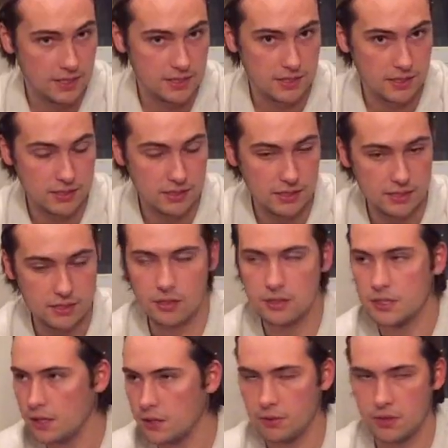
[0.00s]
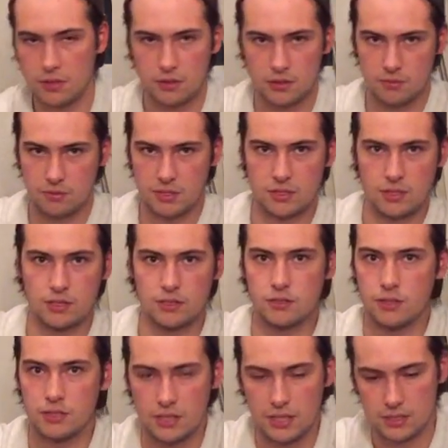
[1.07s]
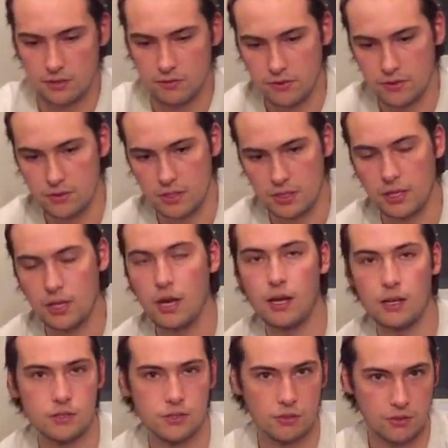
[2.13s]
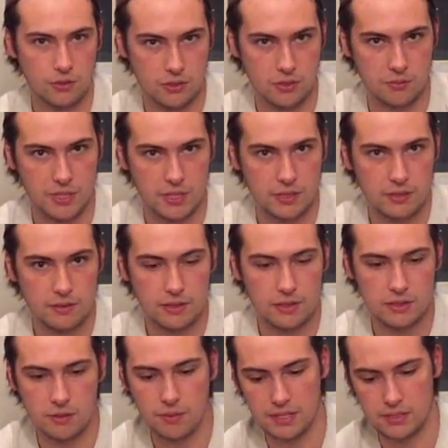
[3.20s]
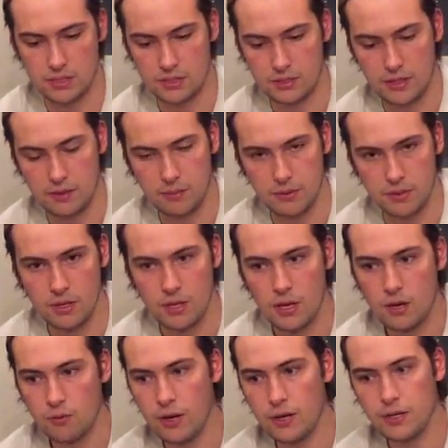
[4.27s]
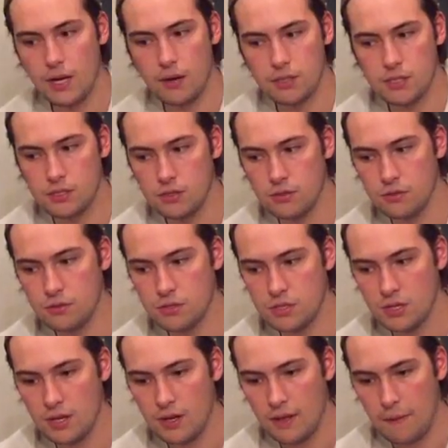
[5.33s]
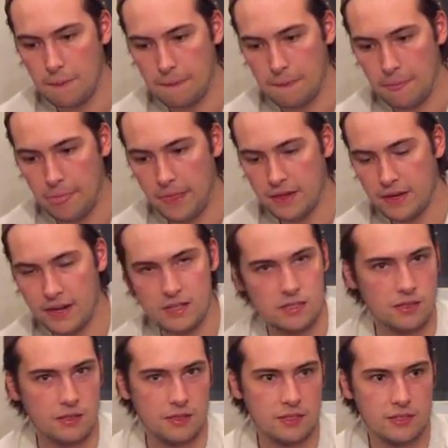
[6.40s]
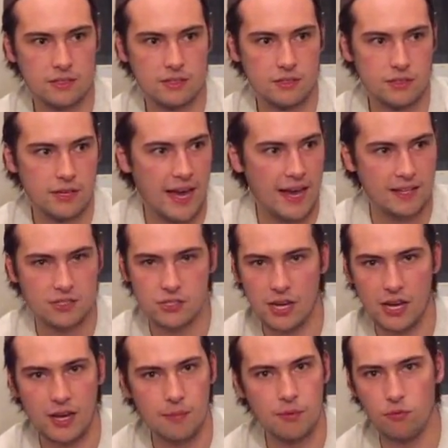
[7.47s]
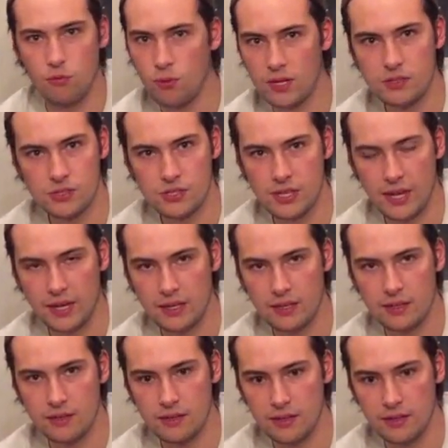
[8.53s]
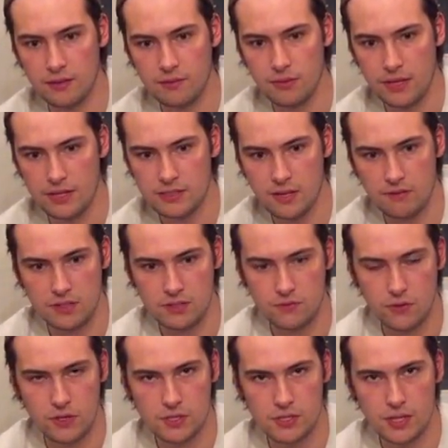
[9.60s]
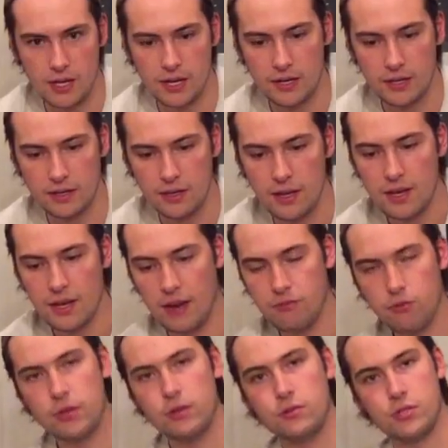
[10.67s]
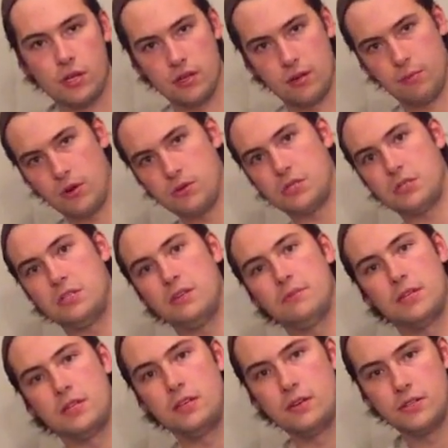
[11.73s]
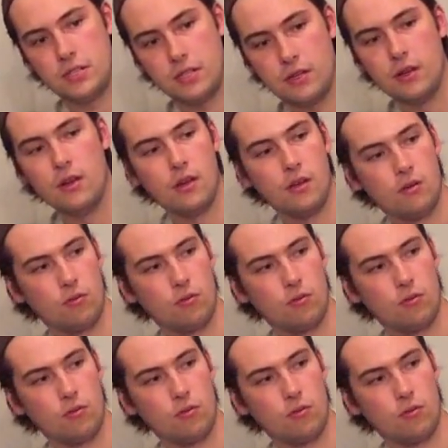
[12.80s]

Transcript: distances. I'll tell you what the ultimates are so it's less confusing. Hanzo ultimate is the best example. Right now it's used, it has a cast time of 1 second, and it lets off this voice line, and everyone who's on the opposing team that hears it